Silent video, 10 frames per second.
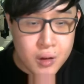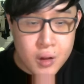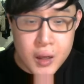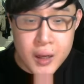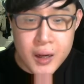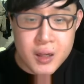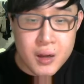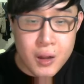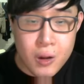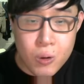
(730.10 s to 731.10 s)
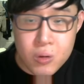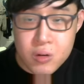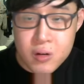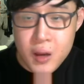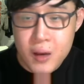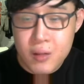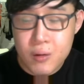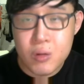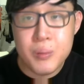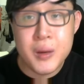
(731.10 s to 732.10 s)
And I think that OG has
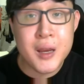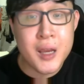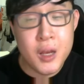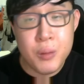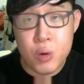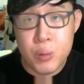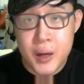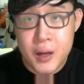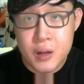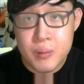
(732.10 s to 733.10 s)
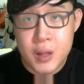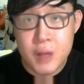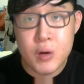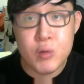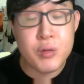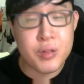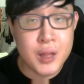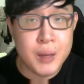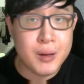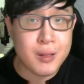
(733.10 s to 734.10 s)
also been gaining momentum even with
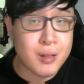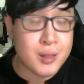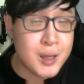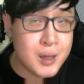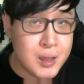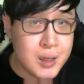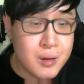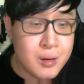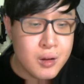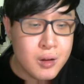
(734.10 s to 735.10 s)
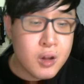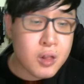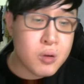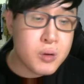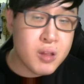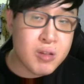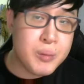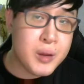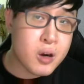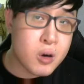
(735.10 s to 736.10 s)
Seb as a stand-in, so this will
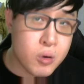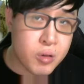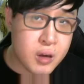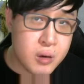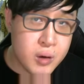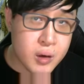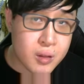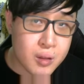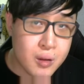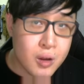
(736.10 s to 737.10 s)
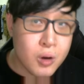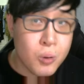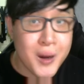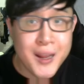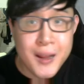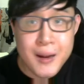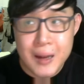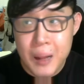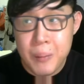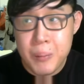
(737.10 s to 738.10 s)
be a close series. What that
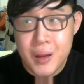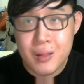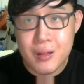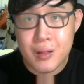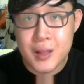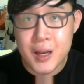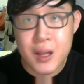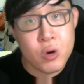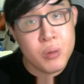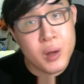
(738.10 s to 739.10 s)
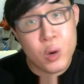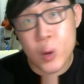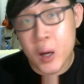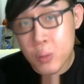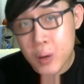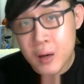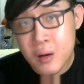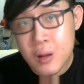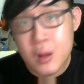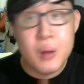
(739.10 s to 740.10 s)
then means is that it could be a
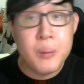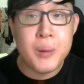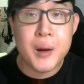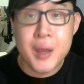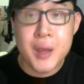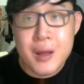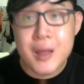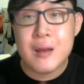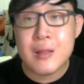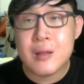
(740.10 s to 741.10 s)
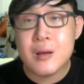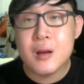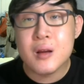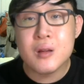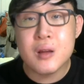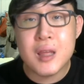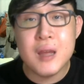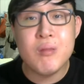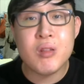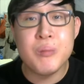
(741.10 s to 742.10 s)
1-1, but either case, the
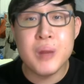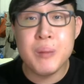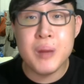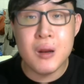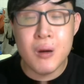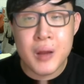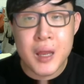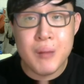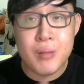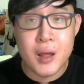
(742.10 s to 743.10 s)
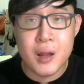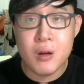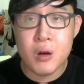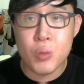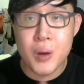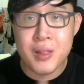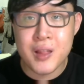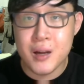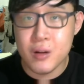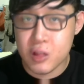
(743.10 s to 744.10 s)
games may be long games and not
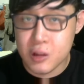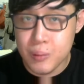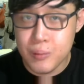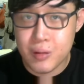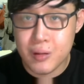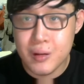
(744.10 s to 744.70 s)
one-sided storms.